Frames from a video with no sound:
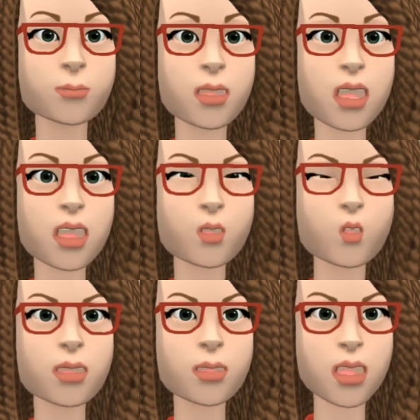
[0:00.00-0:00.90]
it's
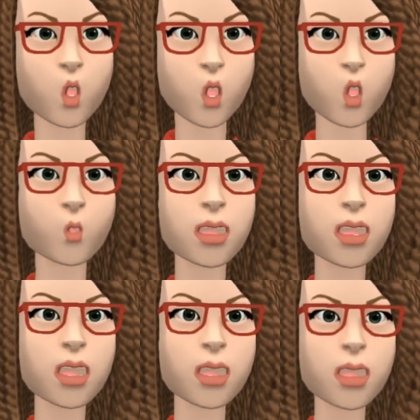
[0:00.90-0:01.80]
known as a
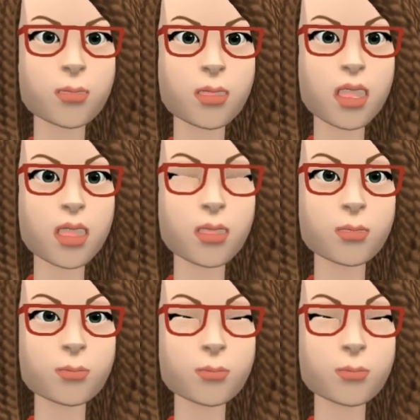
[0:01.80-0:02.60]
non-operating expense.